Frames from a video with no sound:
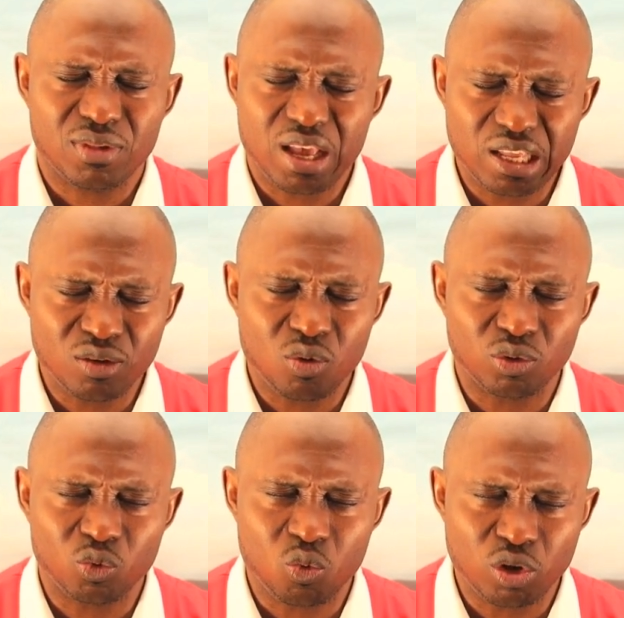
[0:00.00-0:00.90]

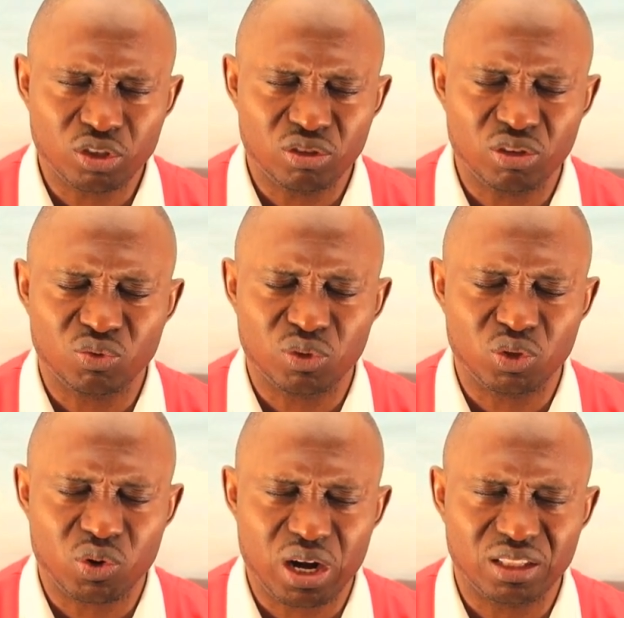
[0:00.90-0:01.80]
anyone watching this
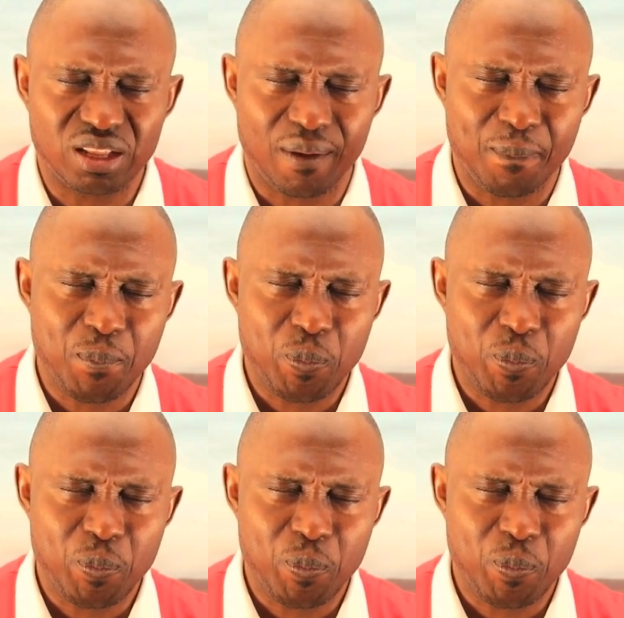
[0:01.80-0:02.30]
video right now.